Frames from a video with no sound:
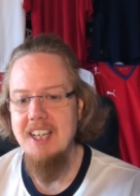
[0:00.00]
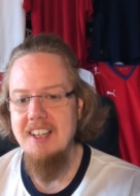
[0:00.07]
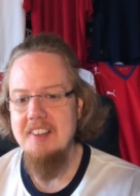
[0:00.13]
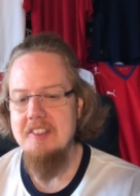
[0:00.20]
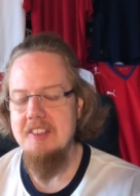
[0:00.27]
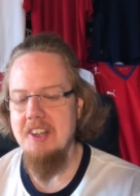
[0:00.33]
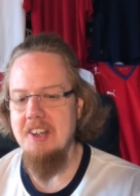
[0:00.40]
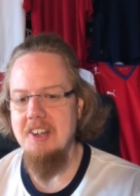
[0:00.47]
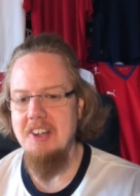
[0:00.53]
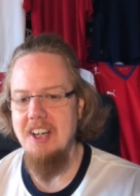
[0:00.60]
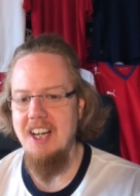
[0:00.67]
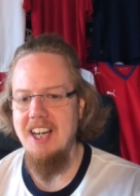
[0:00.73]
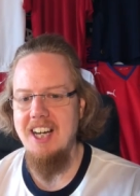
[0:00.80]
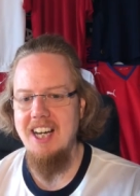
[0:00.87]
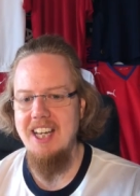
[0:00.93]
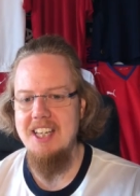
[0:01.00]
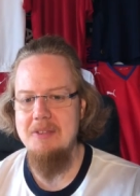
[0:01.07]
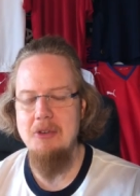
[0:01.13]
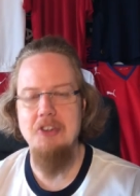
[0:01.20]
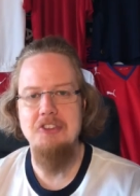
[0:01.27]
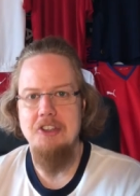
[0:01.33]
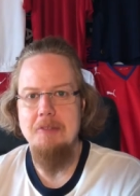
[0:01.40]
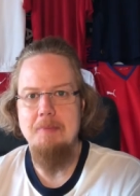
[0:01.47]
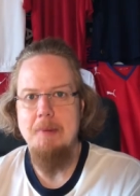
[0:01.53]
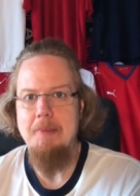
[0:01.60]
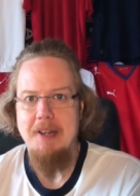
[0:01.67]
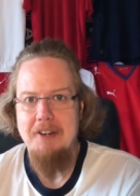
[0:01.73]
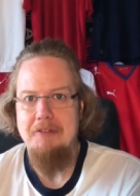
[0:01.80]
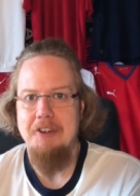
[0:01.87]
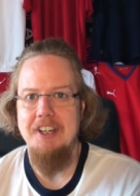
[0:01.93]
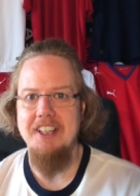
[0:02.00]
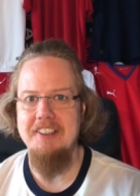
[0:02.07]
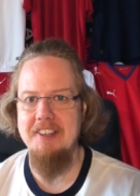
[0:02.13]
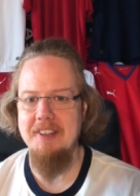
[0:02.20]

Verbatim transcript: So uh, he was not prepared for that.